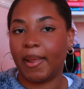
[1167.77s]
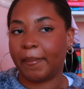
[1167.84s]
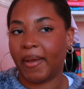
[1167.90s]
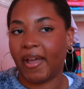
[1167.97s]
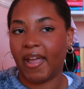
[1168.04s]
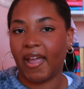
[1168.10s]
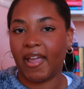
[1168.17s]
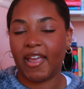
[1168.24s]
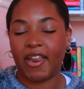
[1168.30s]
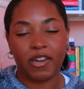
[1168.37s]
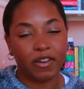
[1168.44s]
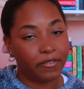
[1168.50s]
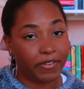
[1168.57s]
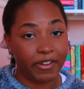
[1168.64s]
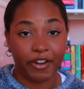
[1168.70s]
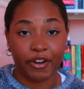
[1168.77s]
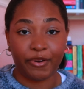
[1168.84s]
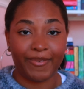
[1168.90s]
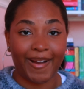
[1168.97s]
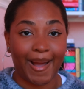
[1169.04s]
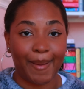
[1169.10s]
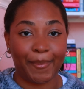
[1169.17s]
and my end of
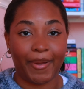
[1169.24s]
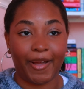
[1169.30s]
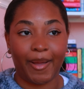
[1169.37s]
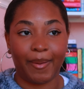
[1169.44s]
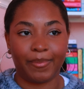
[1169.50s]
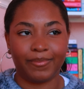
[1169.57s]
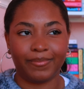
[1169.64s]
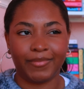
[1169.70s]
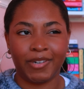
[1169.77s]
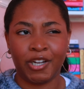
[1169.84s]
year wrap up.